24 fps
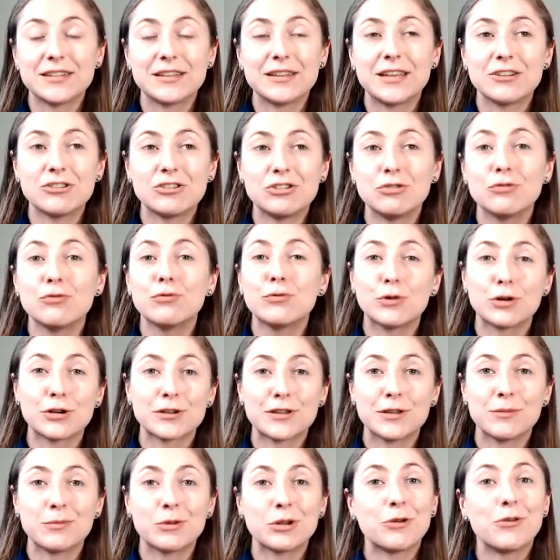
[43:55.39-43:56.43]
unless you force
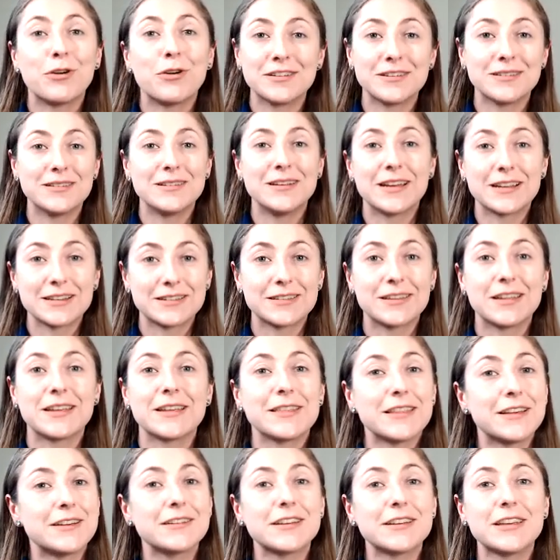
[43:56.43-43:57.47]
them to go on to the next
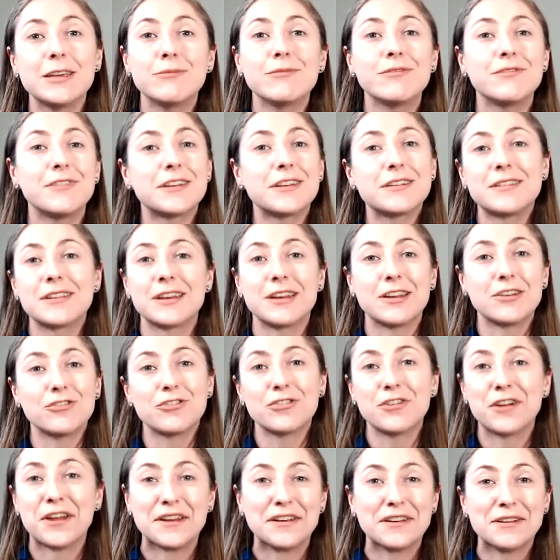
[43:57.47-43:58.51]
thing, they'll keep fiddling and
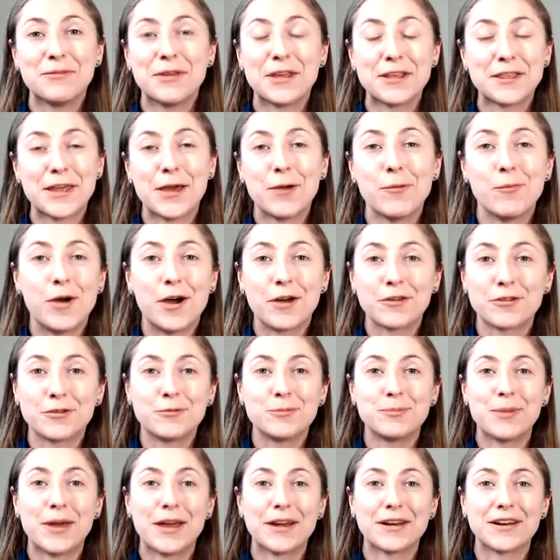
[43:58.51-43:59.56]
trying to make that
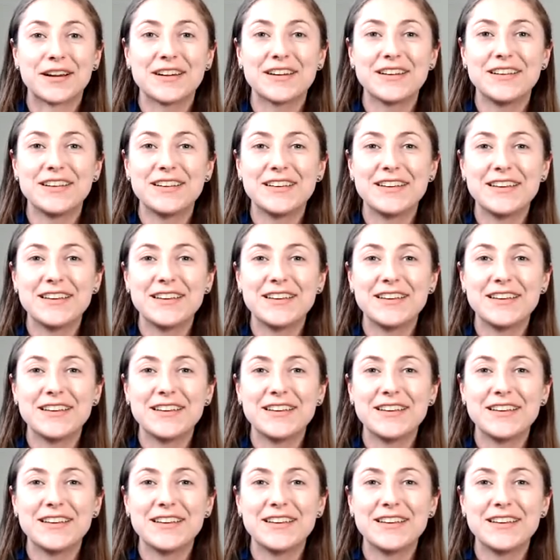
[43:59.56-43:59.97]
model better.